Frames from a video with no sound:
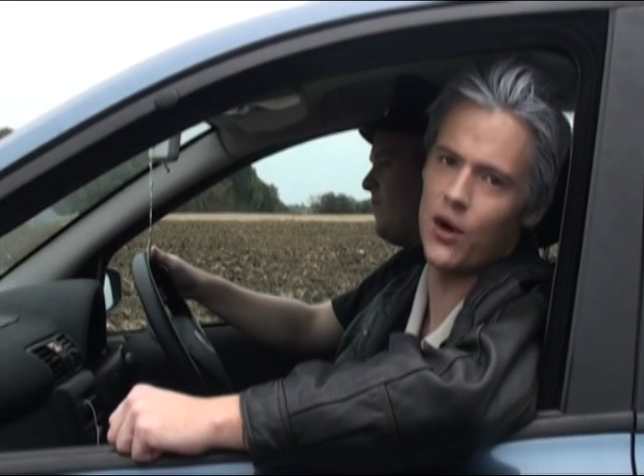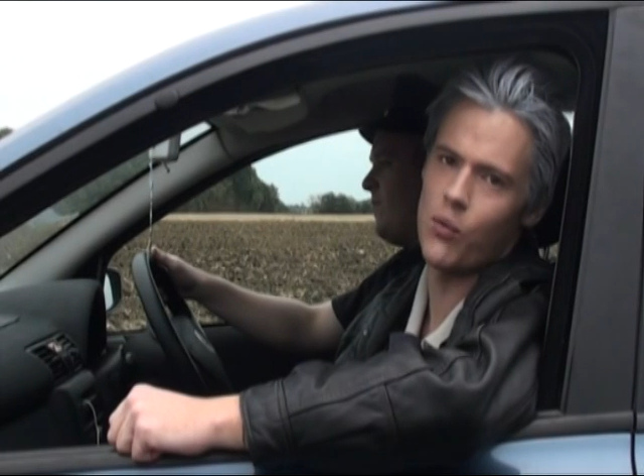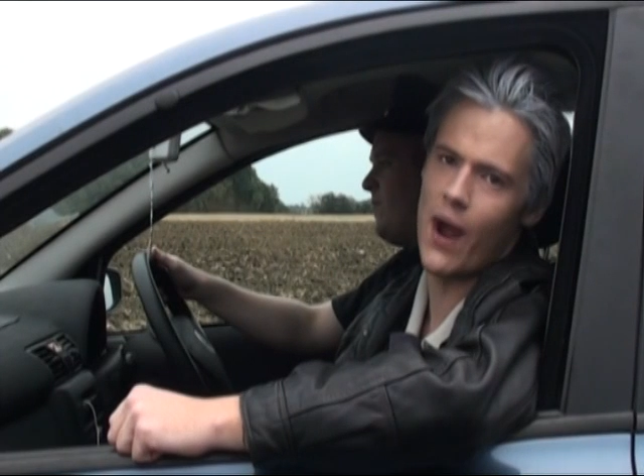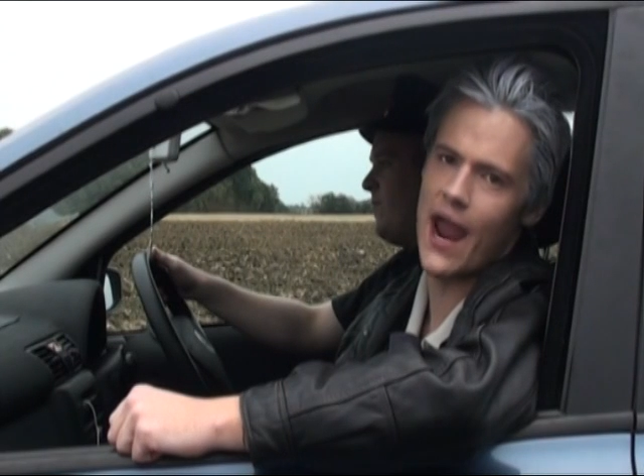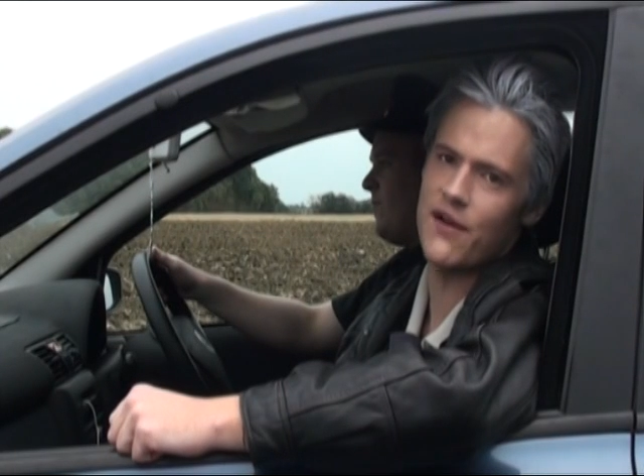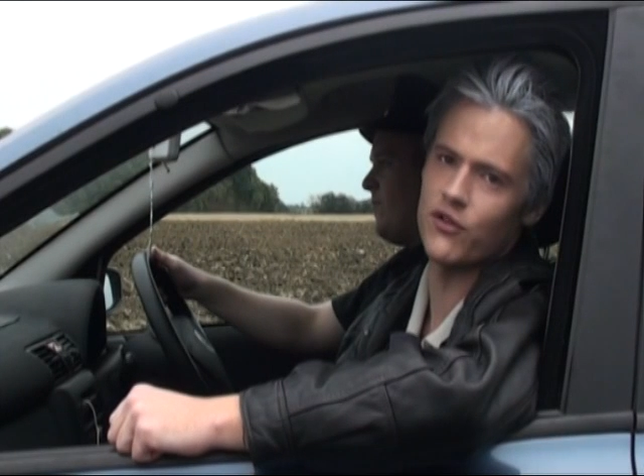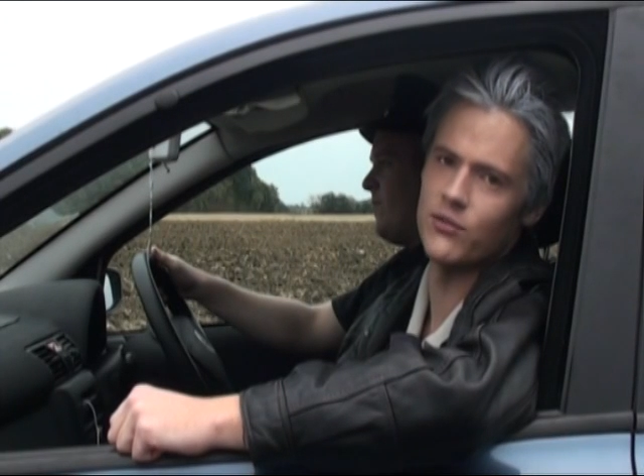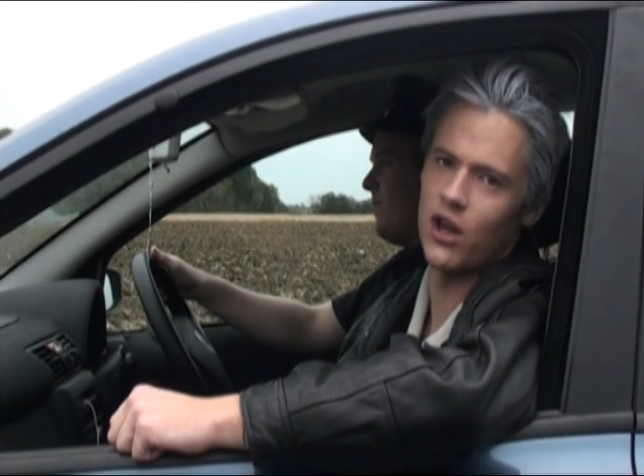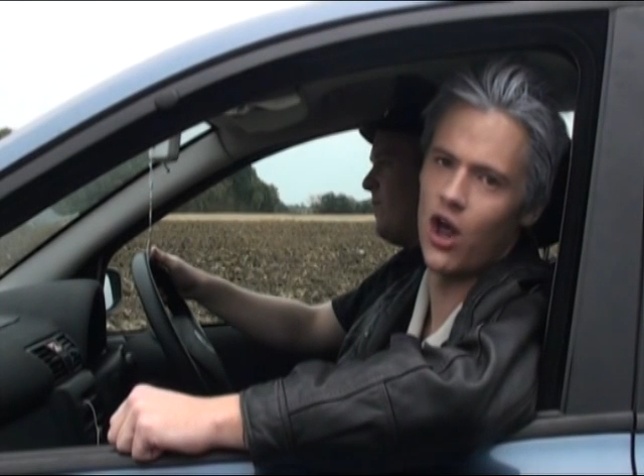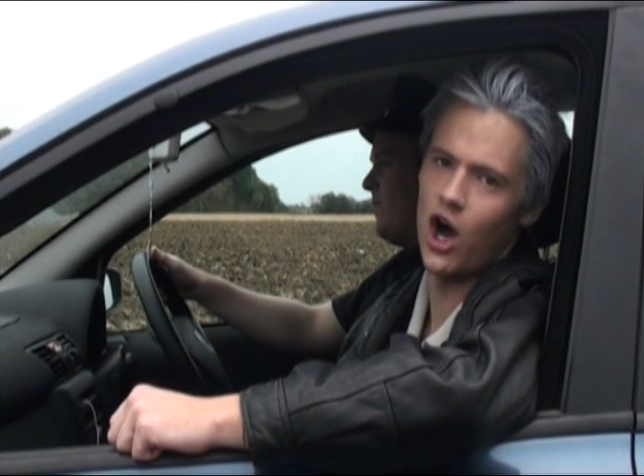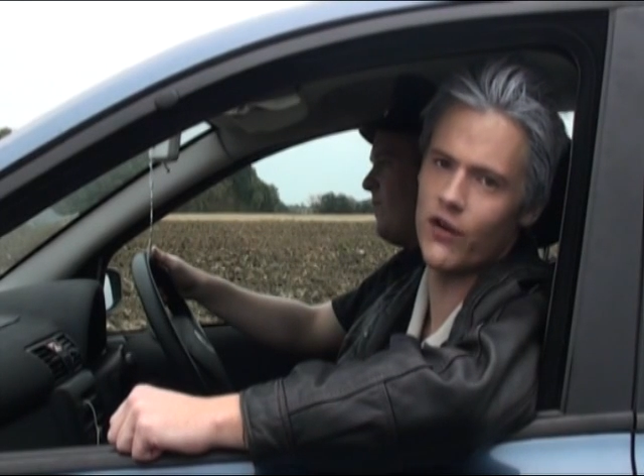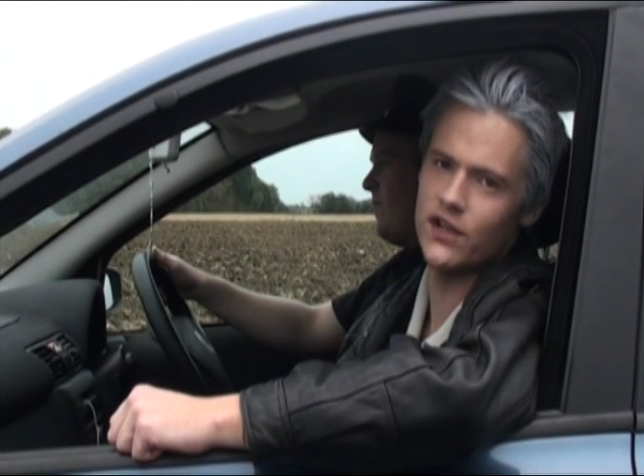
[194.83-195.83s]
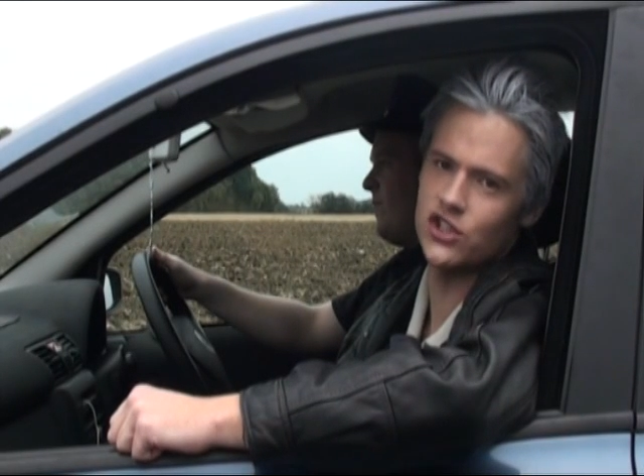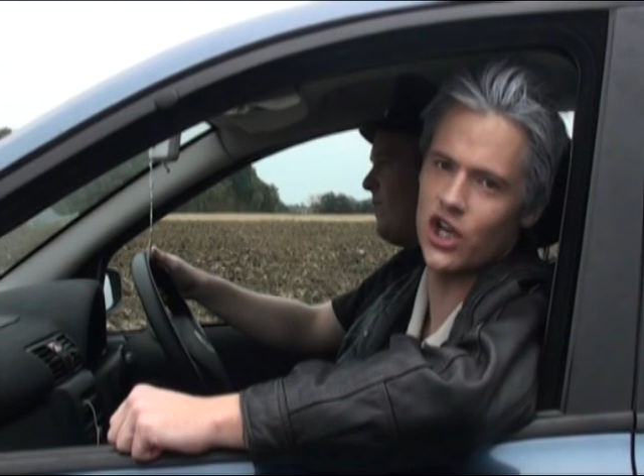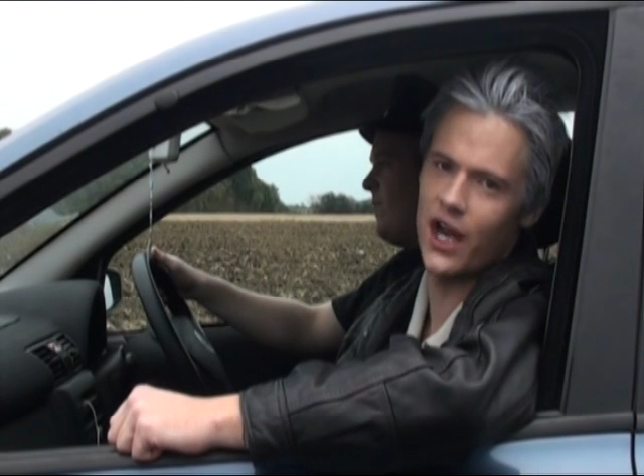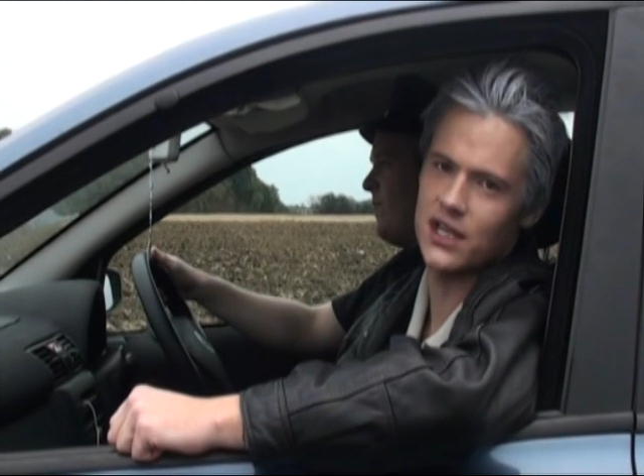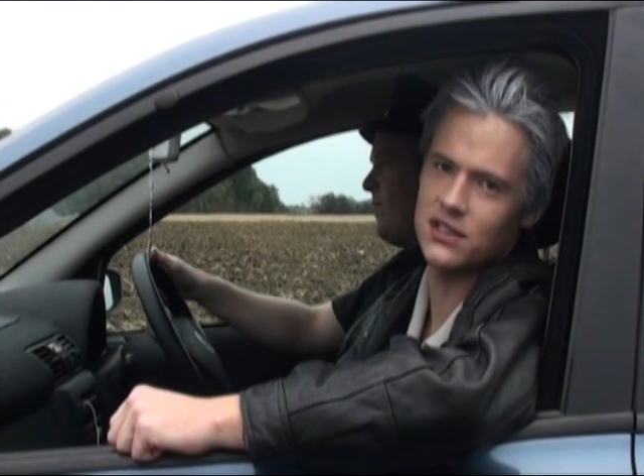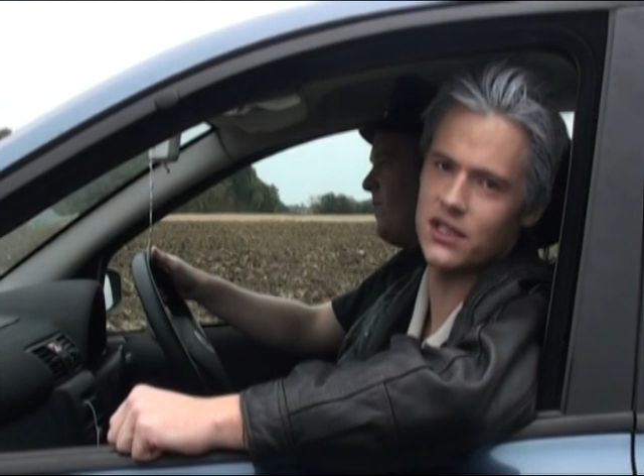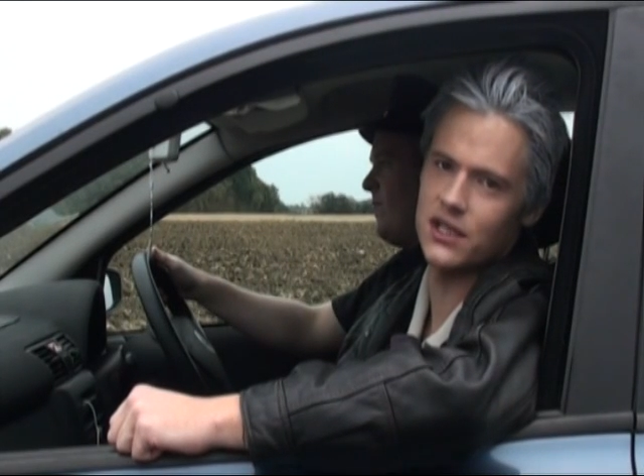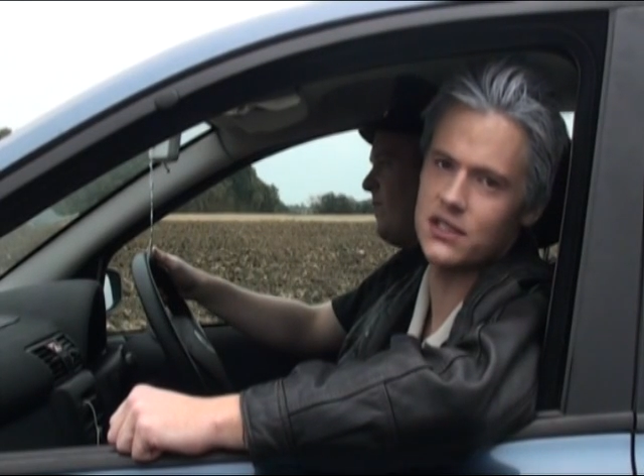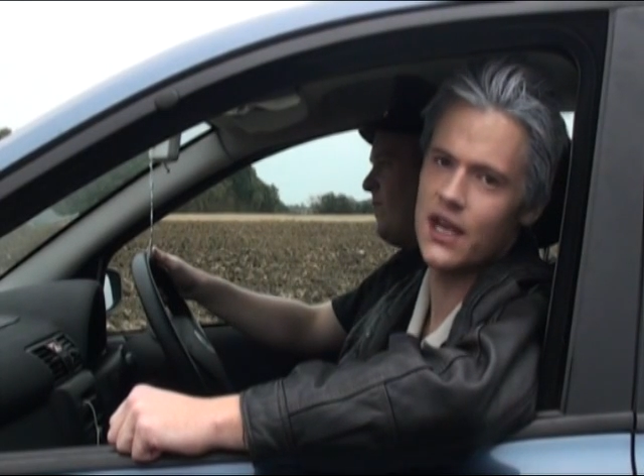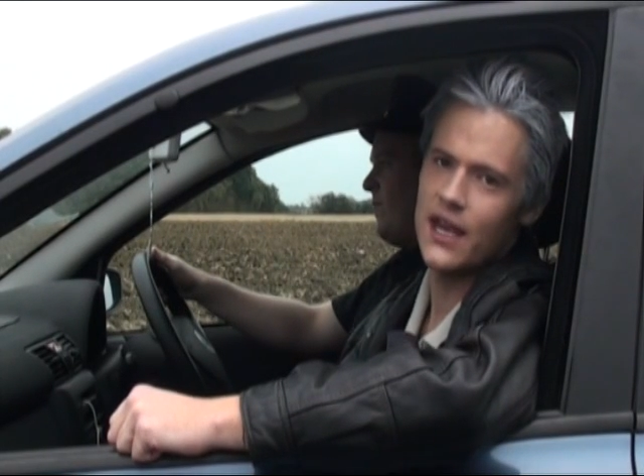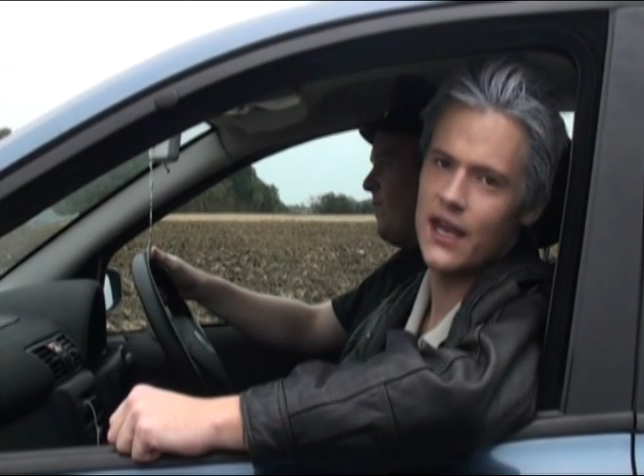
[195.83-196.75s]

away from the law and justice.